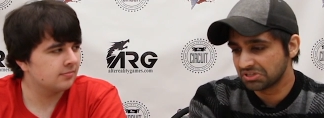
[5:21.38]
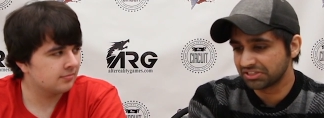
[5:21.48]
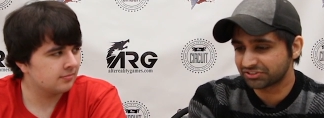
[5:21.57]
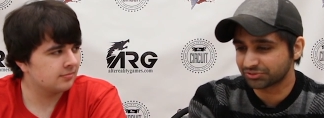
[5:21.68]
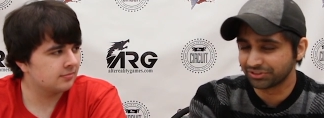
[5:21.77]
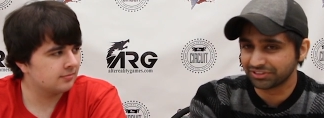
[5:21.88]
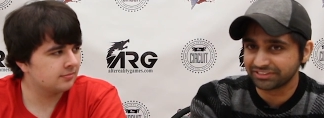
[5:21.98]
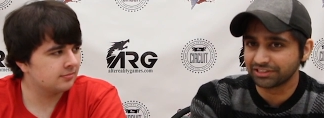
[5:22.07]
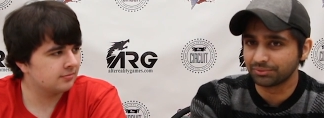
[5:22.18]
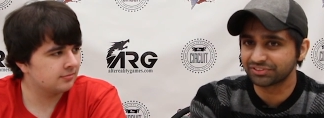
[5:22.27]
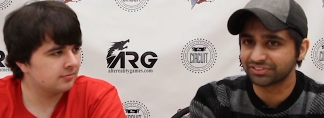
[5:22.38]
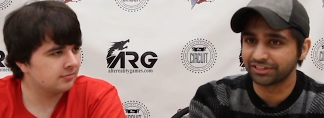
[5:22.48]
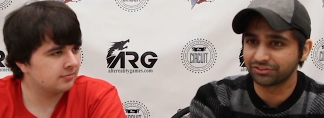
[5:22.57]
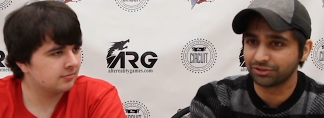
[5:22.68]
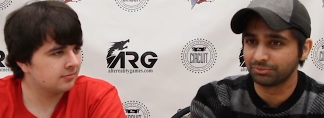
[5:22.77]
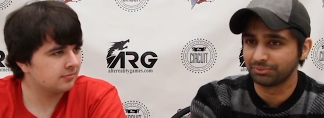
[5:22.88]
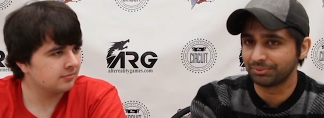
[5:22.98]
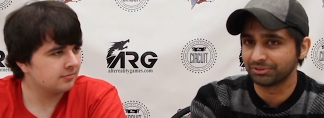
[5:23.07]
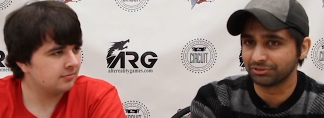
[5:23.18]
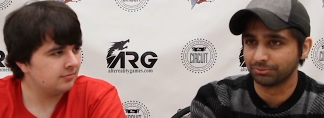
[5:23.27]
Speaker 1: It's sort of like Double Cyclone, but
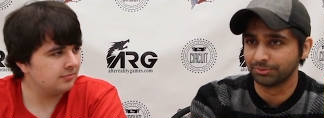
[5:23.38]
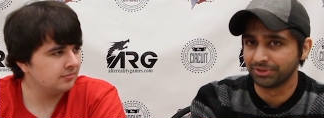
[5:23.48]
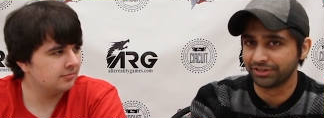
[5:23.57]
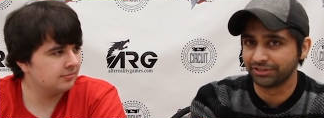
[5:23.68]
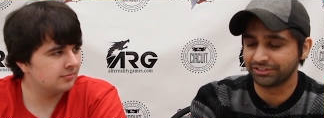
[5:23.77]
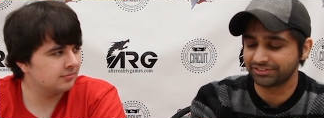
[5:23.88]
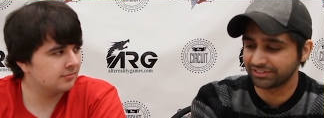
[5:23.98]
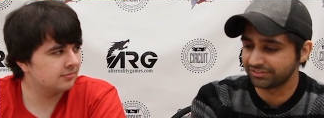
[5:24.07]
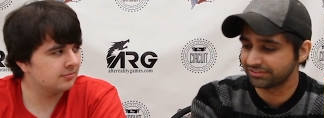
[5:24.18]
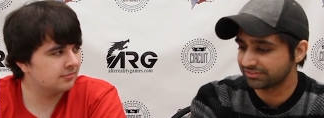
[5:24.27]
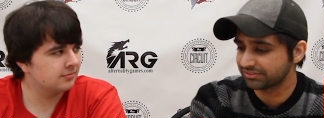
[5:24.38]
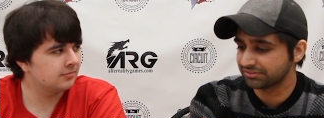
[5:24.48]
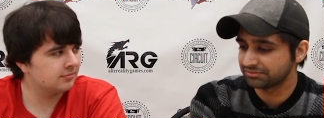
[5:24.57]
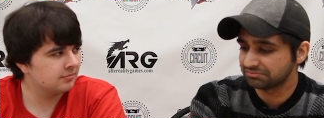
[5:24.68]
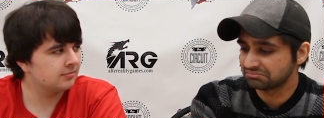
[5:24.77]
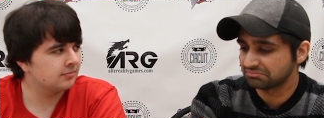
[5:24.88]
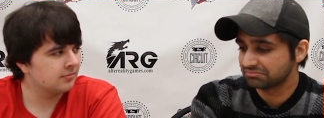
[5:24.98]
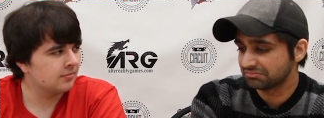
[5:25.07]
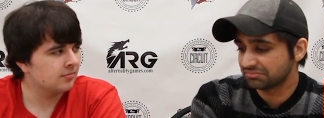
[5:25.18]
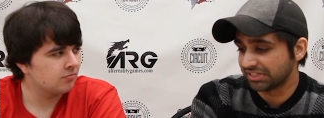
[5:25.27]
maybe a little bit better in a sense.
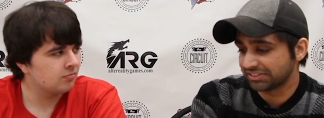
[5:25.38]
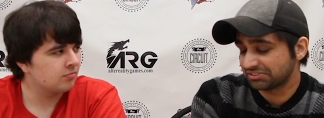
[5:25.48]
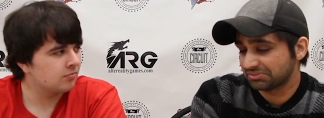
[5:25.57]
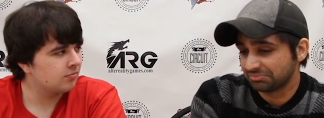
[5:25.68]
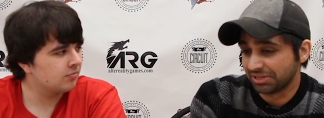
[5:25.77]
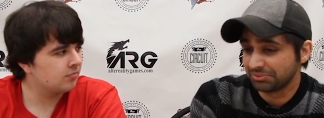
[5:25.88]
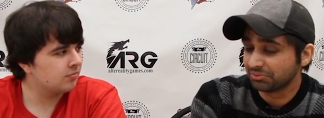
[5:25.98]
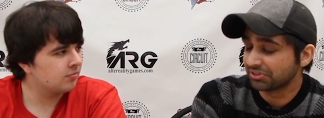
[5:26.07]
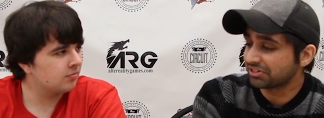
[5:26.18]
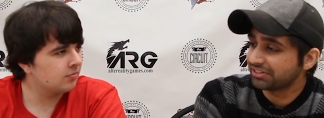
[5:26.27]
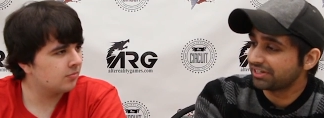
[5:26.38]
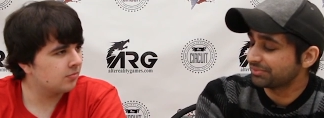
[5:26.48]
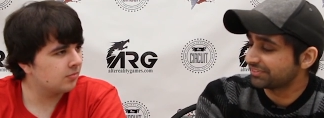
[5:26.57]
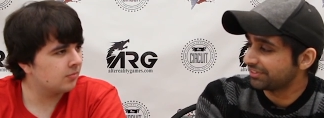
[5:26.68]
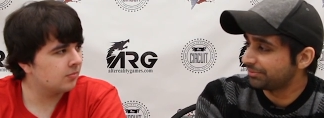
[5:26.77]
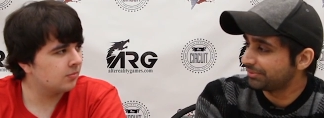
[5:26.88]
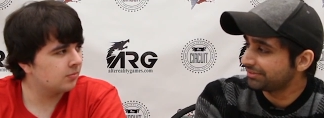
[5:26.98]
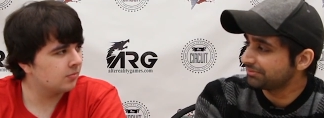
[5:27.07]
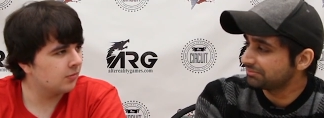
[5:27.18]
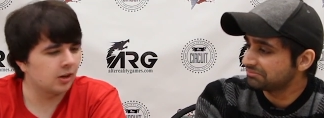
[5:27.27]
That's maybe one card that I'm excited
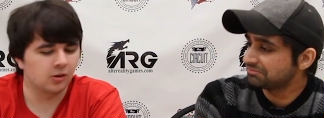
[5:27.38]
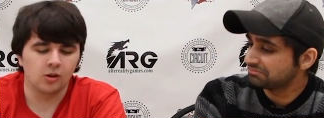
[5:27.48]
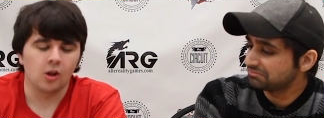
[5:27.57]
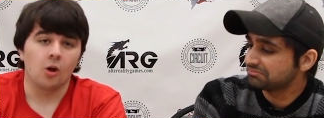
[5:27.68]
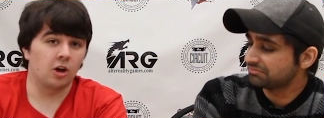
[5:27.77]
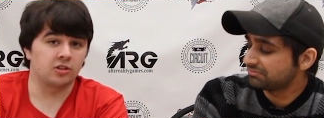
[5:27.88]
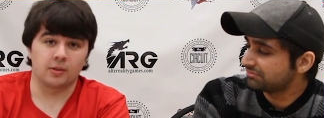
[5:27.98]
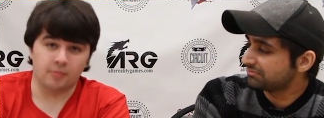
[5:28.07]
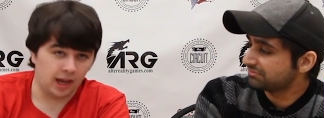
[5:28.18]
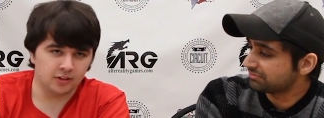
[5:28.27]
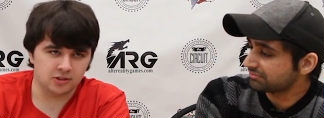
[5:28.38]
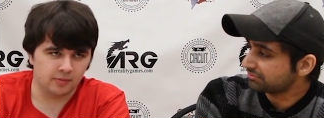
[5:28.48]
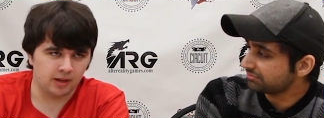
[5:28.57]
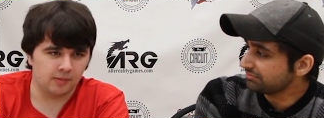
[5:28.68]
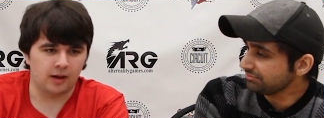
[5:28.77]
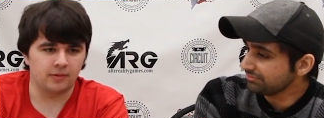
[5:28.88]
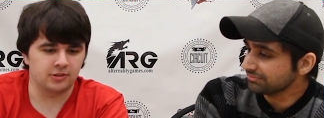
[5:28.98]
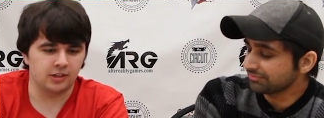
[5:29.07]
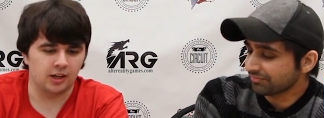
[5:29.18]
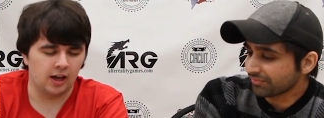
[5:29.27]
about.
Speaker 2: Okay, cool. We also have the ban list coming up,
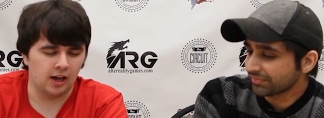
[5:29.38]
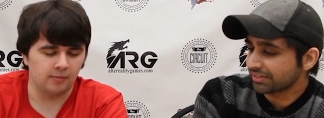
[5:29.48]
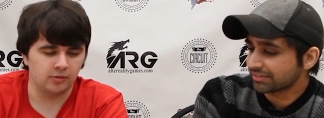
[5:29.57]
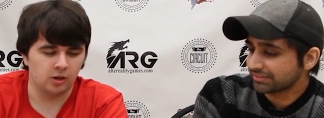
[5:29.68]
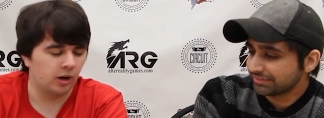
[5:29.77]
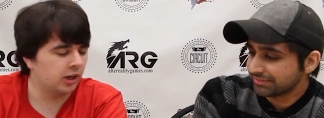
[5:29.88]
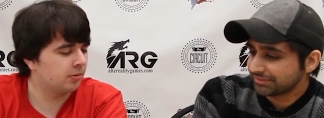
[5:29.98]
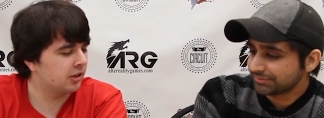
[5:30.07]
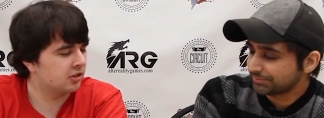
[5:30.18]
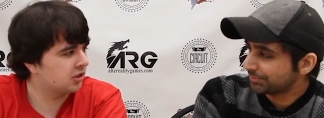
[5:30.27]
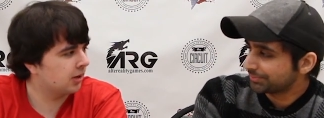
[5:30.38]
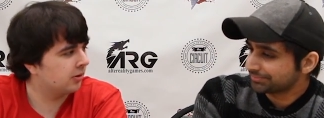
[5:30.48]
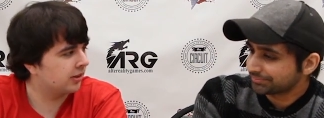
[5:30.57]
obviously. Um, you know, what are your predictions coming